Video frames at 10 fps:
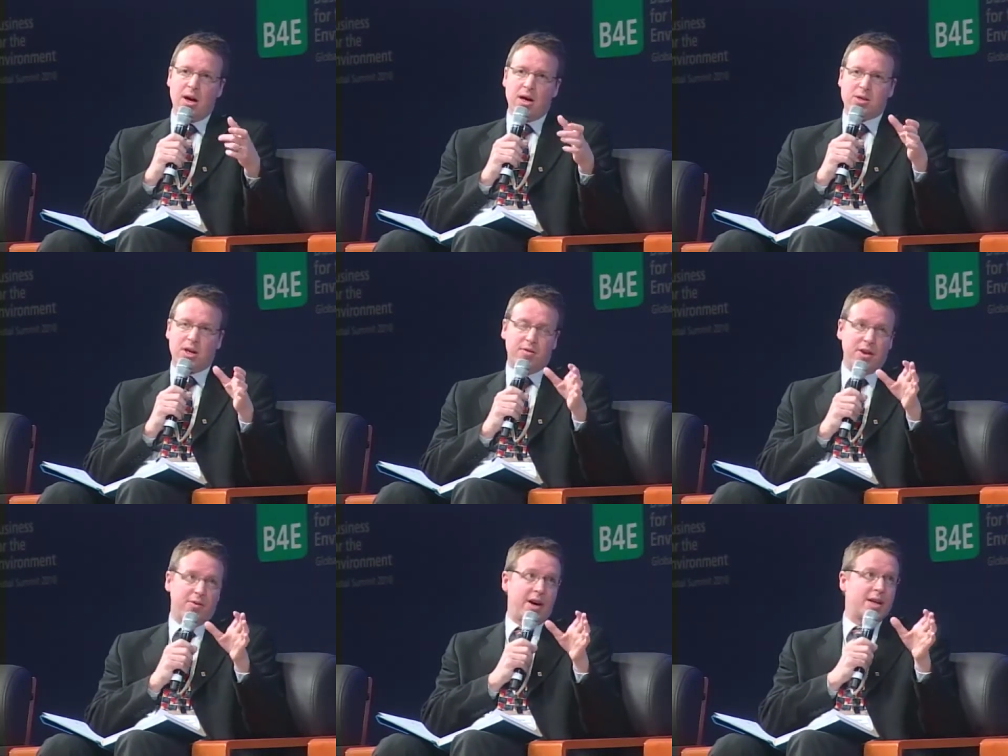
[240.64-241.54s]
So I
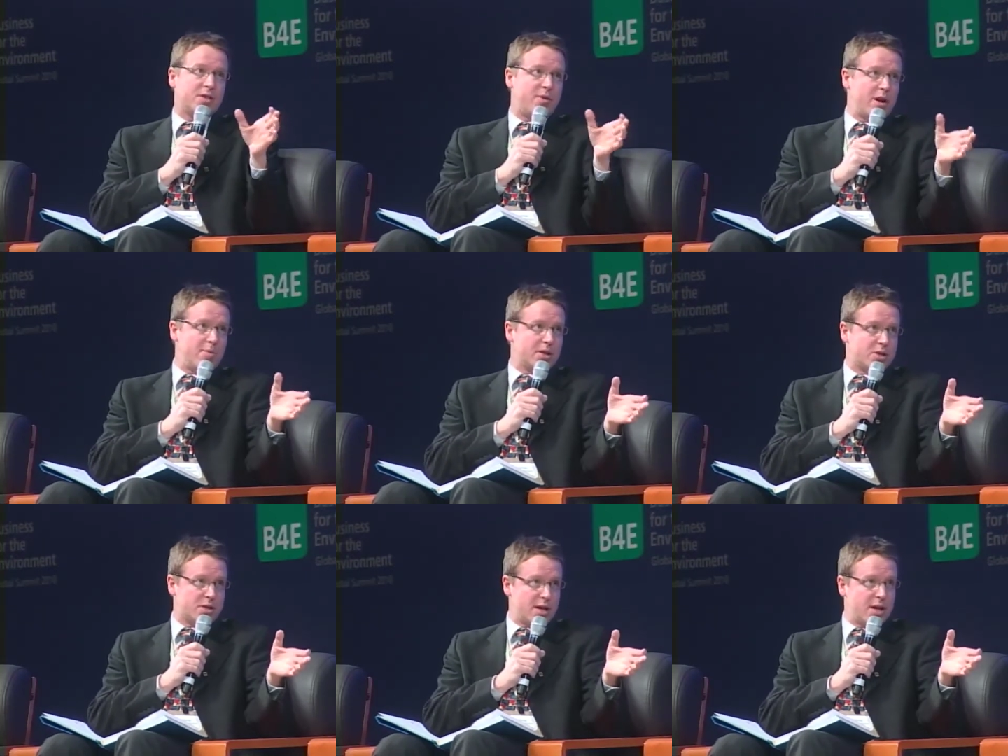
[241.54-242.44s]
think that is very much
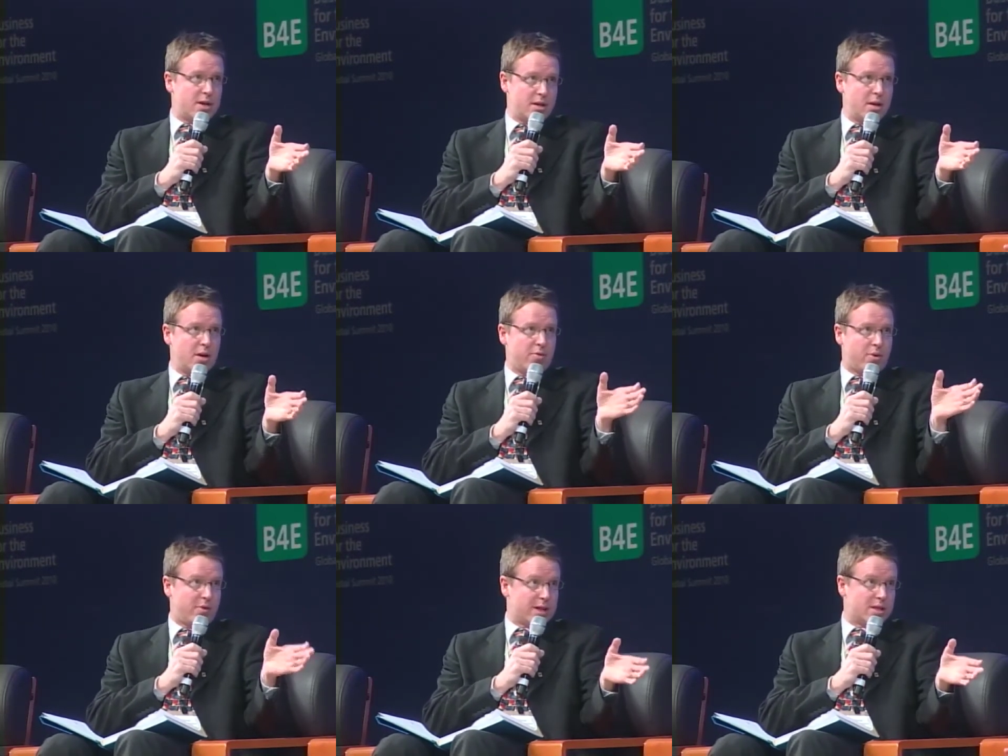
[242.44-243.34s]
steered
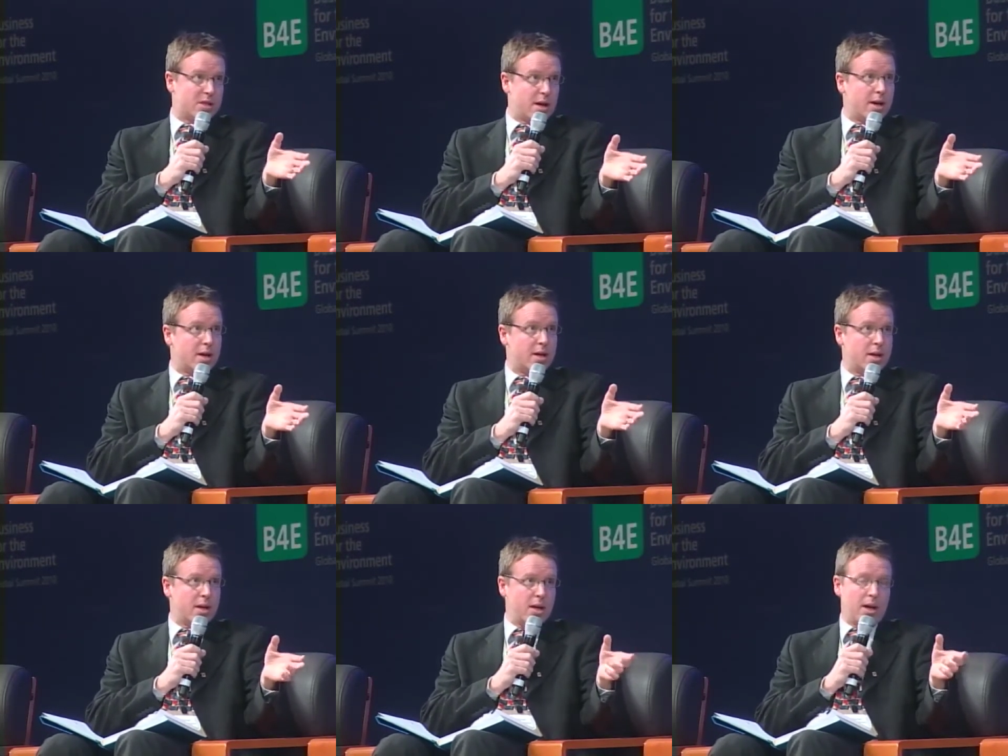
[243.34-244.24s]
from that side.
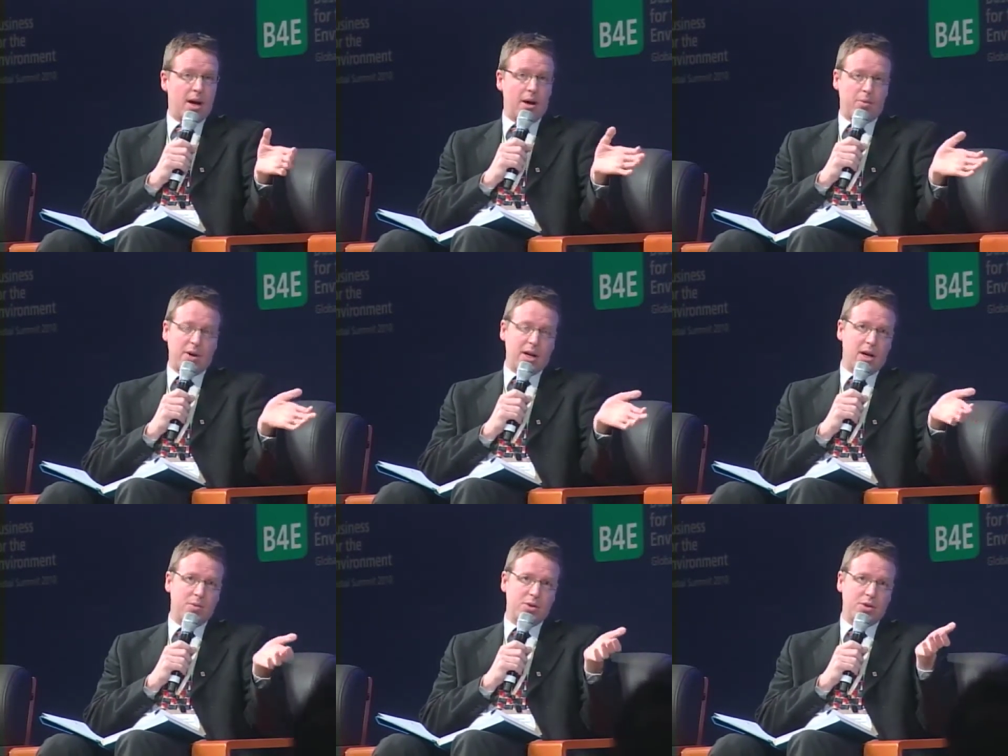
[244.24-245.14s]
When it
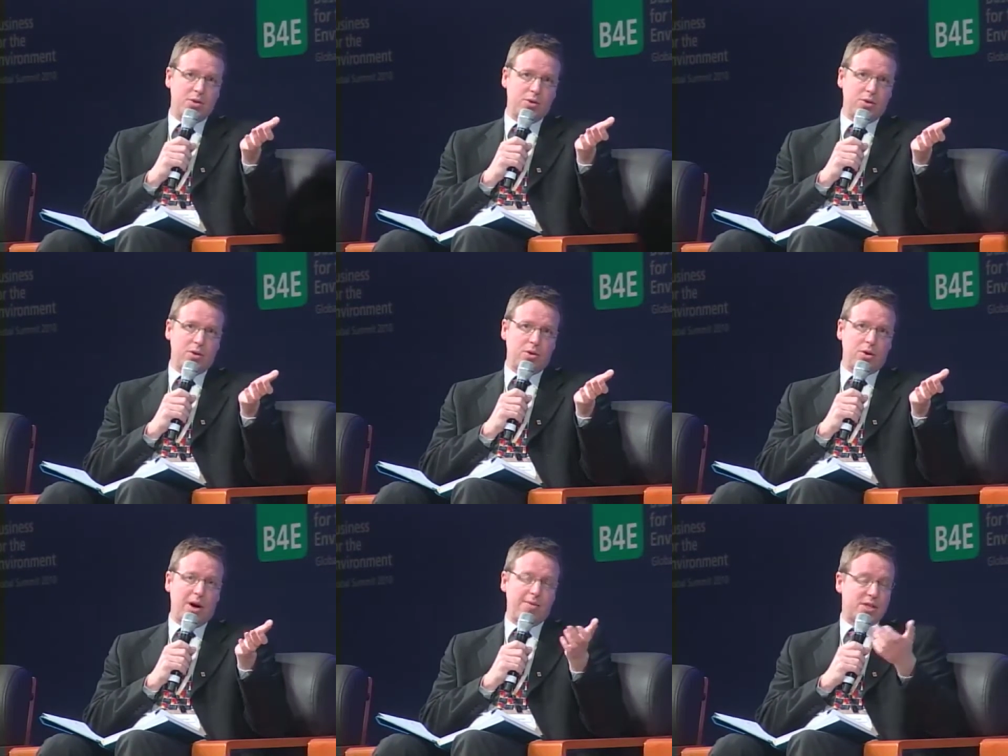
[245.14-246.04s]
comes to your
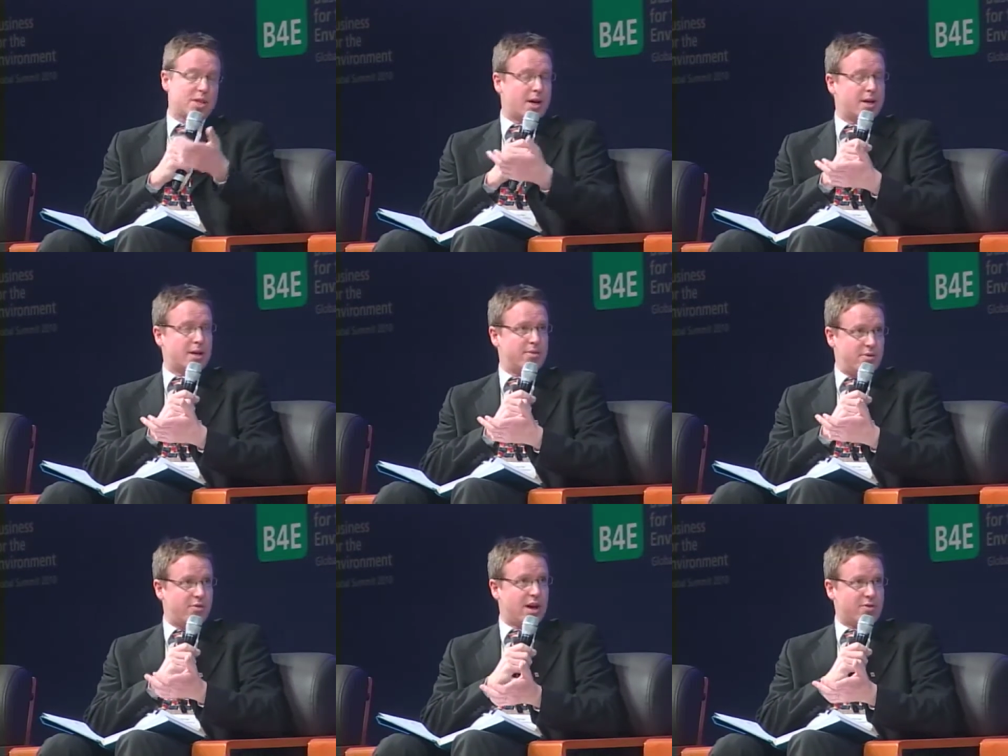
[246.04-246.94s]
other side,
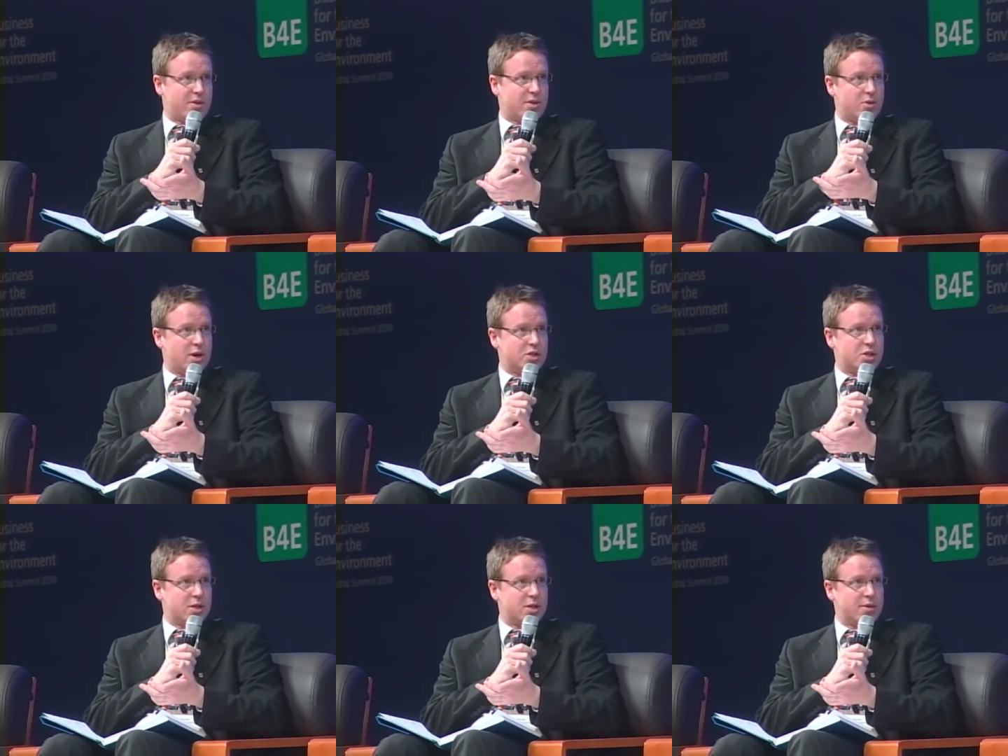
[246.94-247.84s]
the other
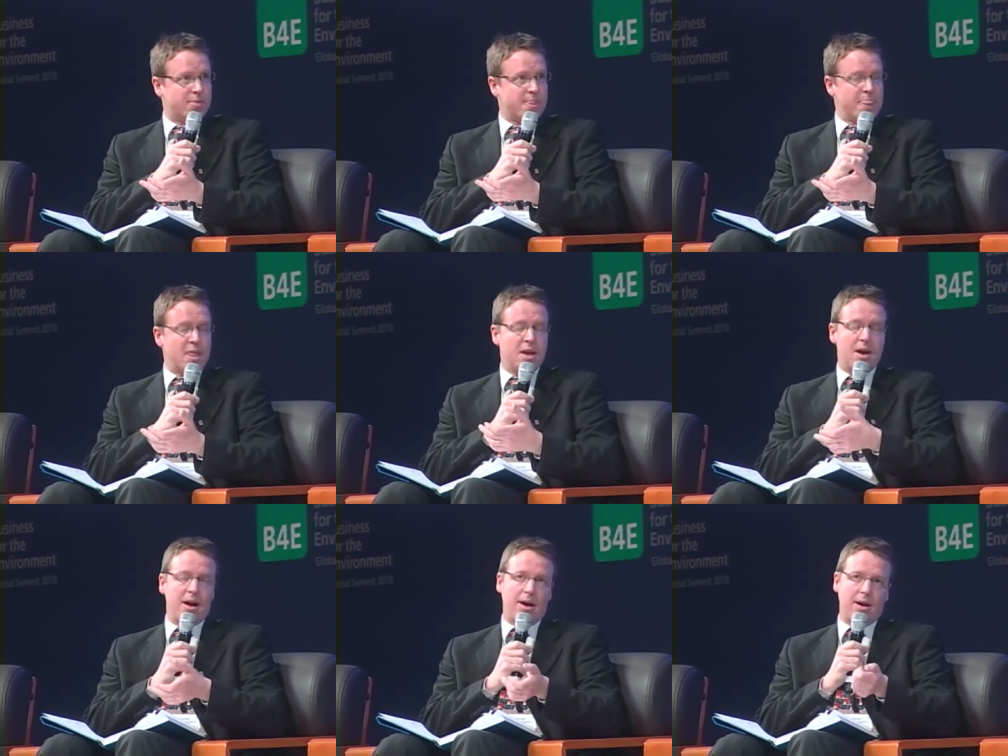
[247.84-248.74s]
question,
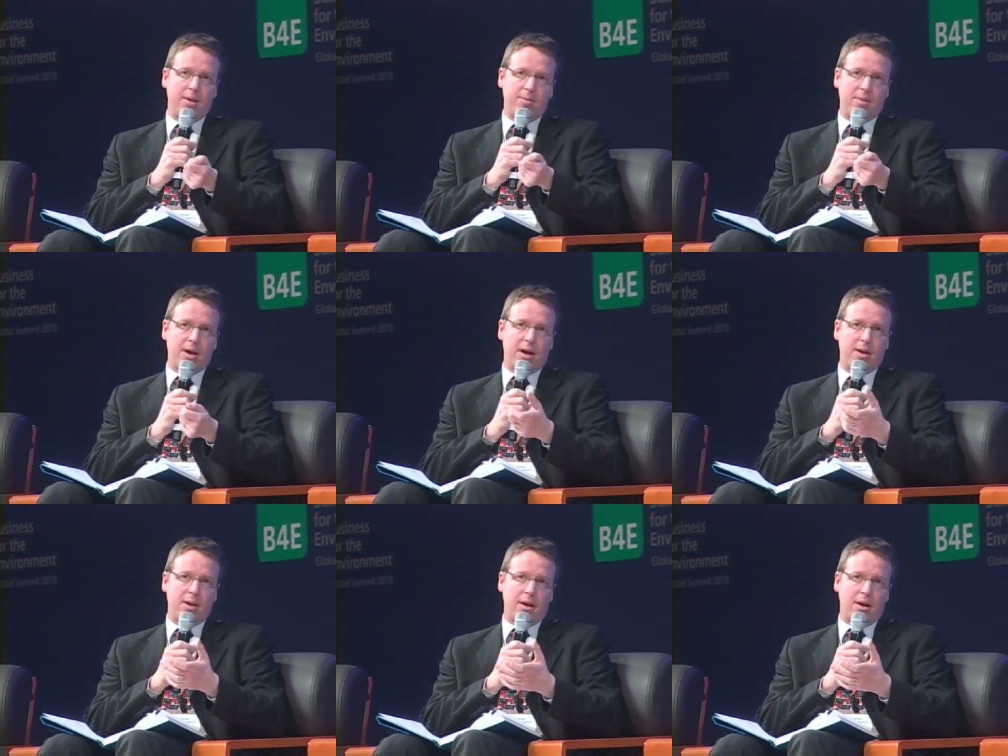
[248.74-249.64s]

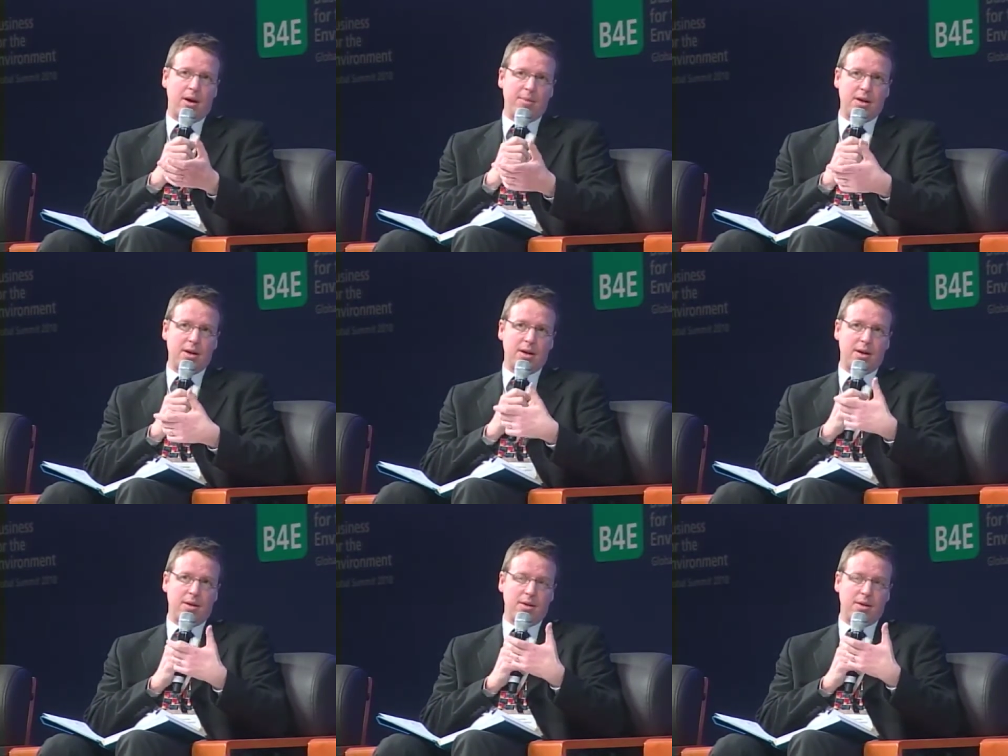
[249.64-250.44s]
I mean,